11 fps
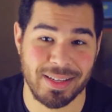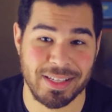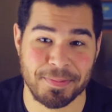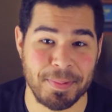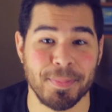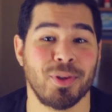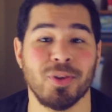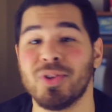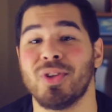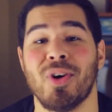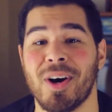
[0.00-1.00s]
is people
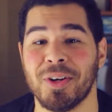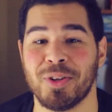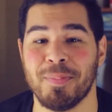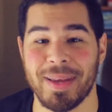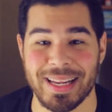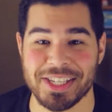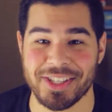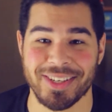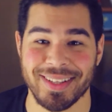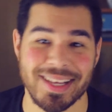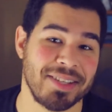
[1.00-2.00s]
don't know how to manage
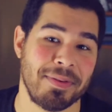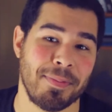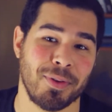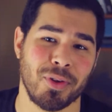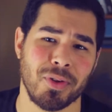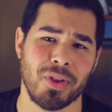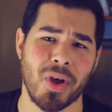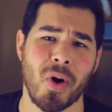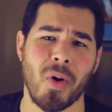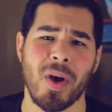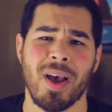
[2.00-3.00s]
their list, people don't
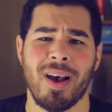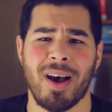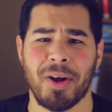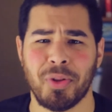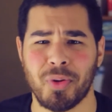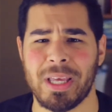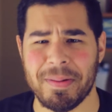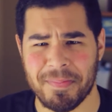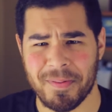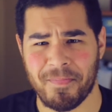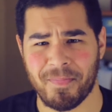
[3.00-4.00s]
know how to
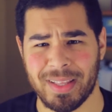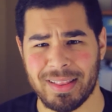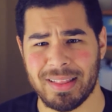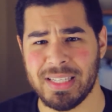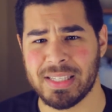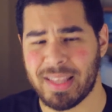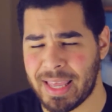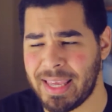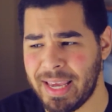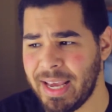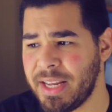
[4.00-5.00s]
keep that list
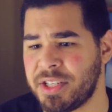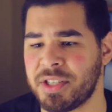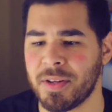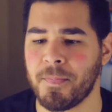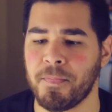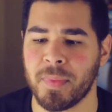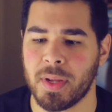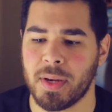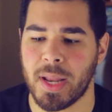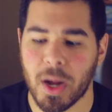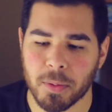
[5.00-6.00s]
engaged.
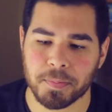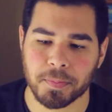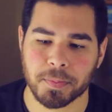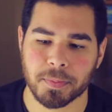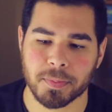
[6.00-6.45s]
Now,